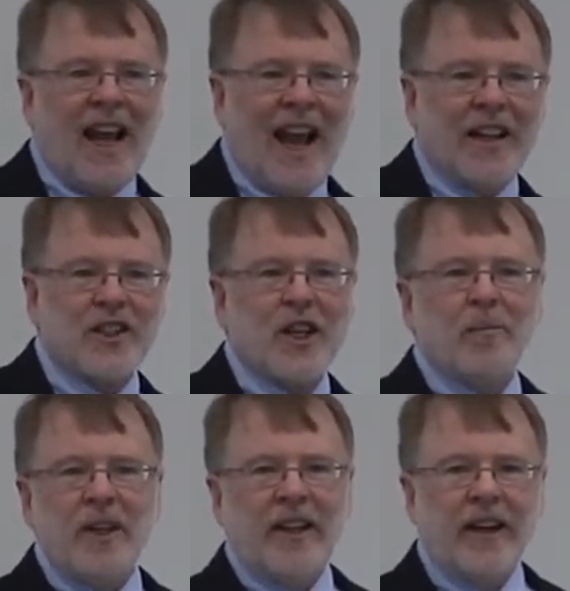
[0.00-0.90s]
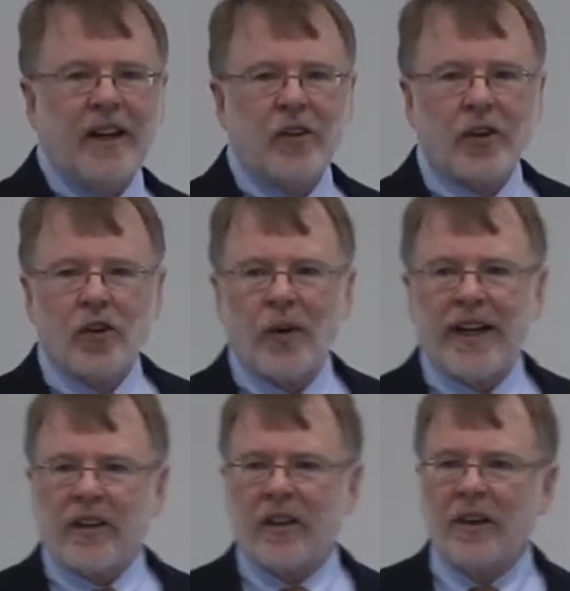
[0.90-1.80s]
had something
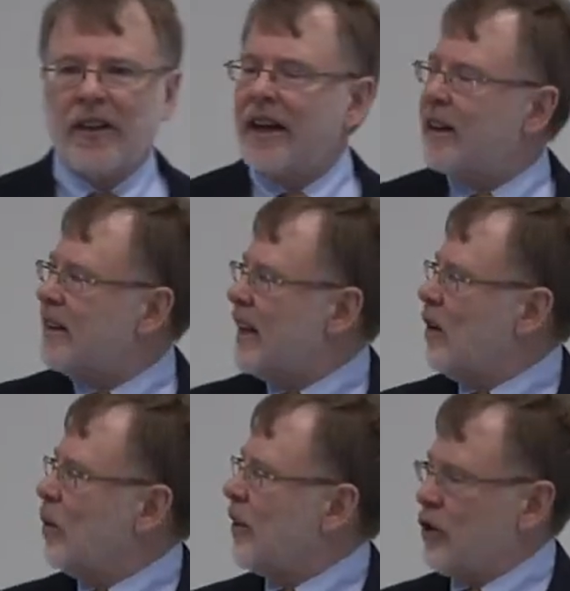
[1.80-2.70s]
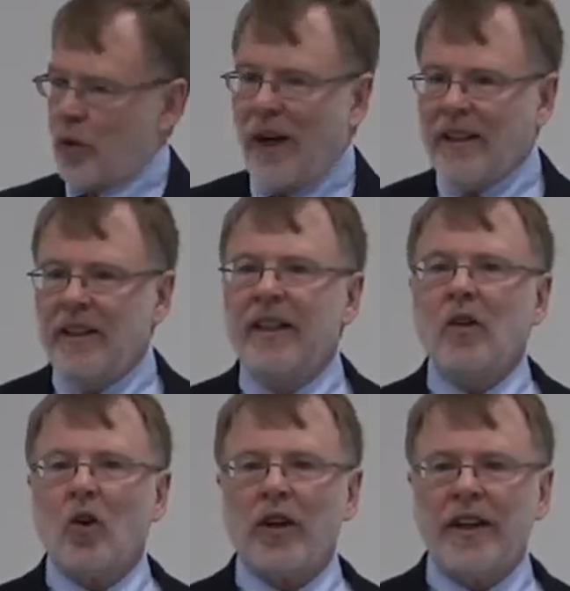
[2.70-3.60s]
that dealt with directly
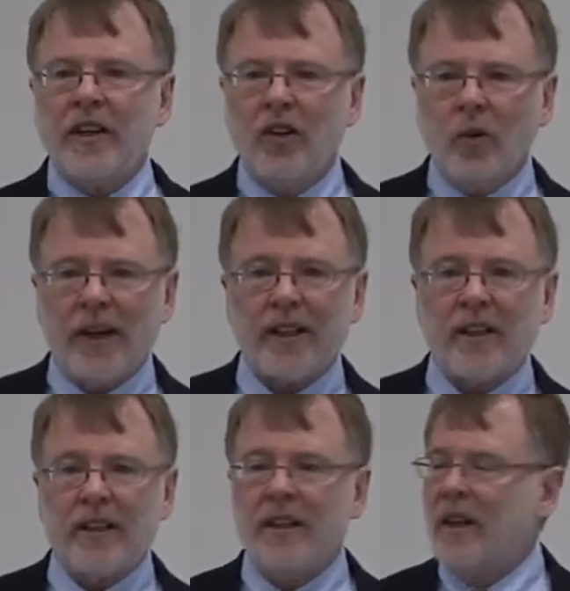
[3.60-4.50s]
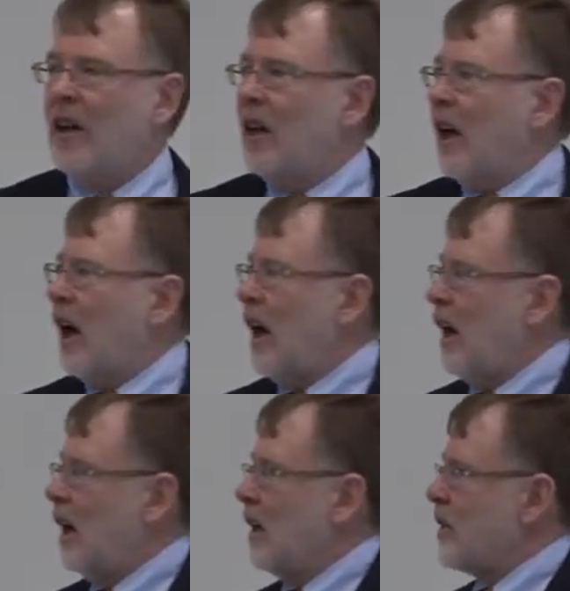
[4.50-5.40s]
or indirectly
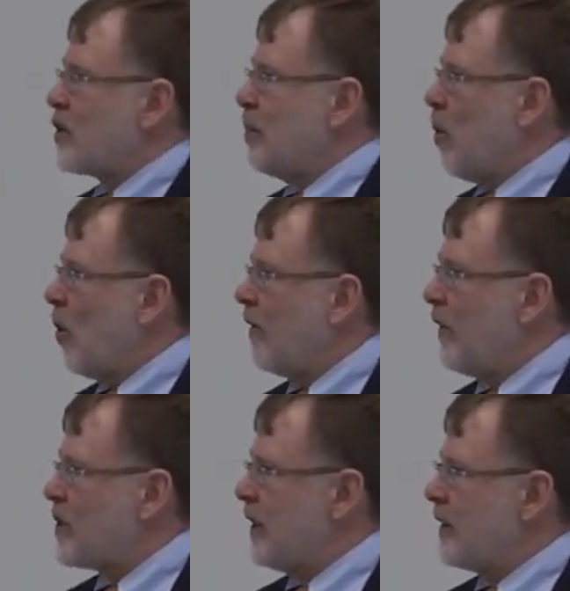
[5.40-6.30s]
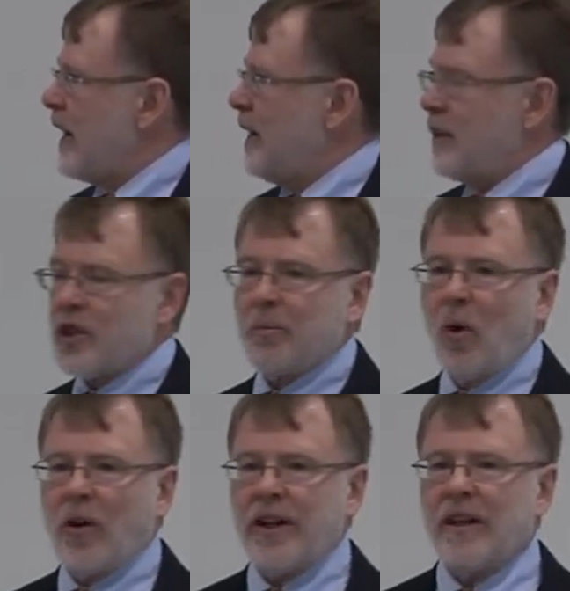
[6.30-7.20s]
facilitating and
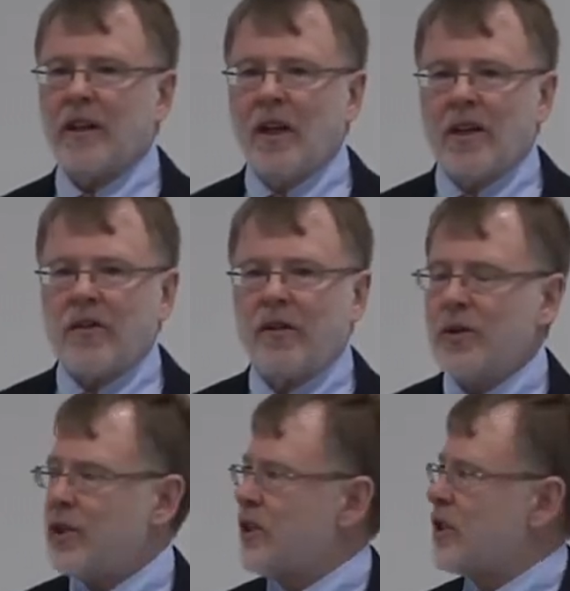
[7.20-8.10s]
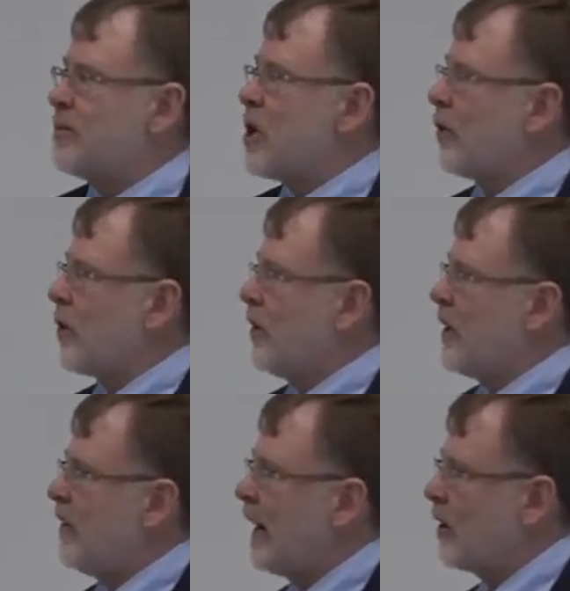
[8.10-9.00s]
supporting food systems,
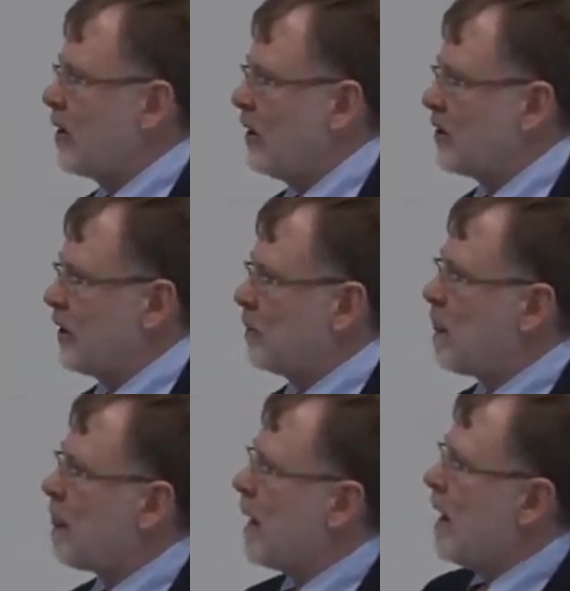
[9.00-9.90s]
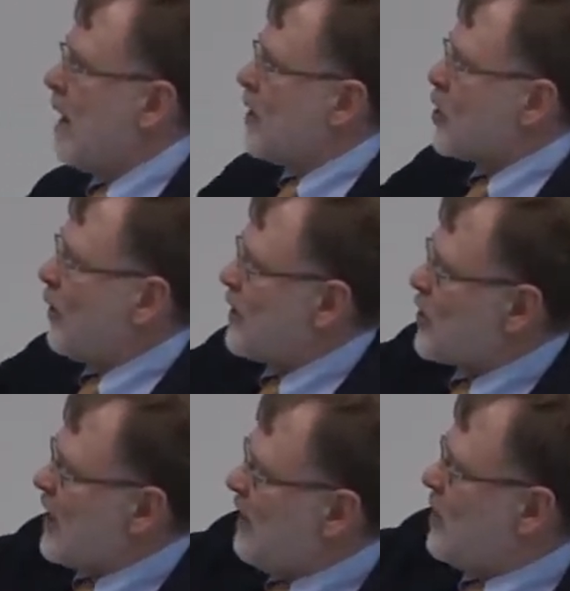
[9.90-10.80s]
alternative agriculture. So in a
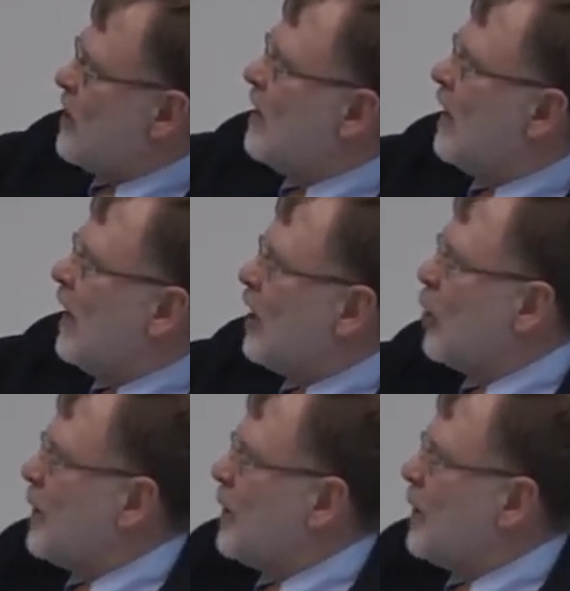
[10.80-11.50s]
sense, you're